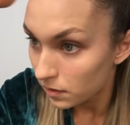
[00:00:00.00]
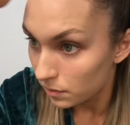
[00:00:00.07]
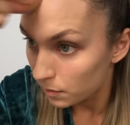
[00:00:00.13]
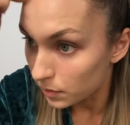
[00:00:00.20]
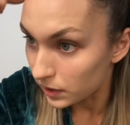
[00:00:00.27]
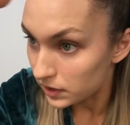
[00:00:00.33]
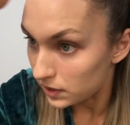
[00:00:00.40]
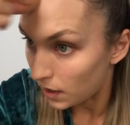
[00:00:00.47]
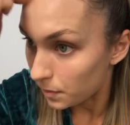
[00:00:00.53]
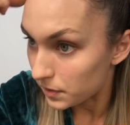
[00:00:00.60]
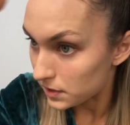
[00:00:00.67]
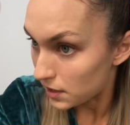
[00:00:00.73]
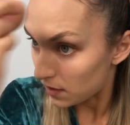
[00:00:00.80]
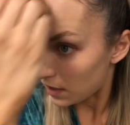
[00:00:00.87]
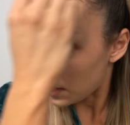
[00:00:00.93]
Blend up
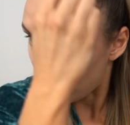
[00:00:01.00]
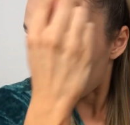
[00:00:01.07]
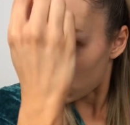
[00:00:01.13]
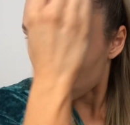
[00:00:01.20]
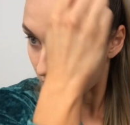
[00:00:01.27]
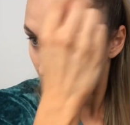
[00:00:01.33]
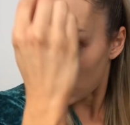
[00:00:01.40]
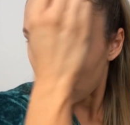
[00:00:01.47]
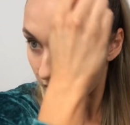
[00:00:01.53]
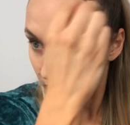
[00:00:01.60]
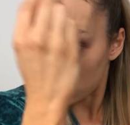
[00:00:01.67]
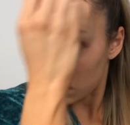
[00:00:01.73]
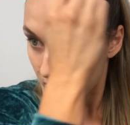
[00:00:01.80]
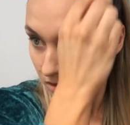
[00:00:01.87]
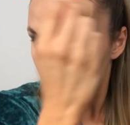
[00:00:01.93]
into the hairline.
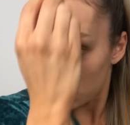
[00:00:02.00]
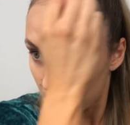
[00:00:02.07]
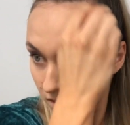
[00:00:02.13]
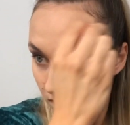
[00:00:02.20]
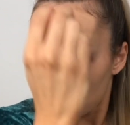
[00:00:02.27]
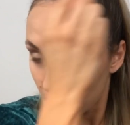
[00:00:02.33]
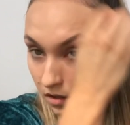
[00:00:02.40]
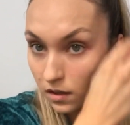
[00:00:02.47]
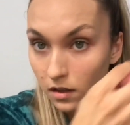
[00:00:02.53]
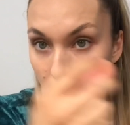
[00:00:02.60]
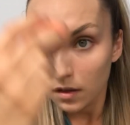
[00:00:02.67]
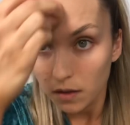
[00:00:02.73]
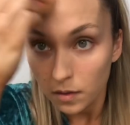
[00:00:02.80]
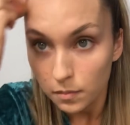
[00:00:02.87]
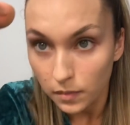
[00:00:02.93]

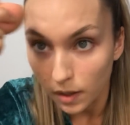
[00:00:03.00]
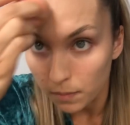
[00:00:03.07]
My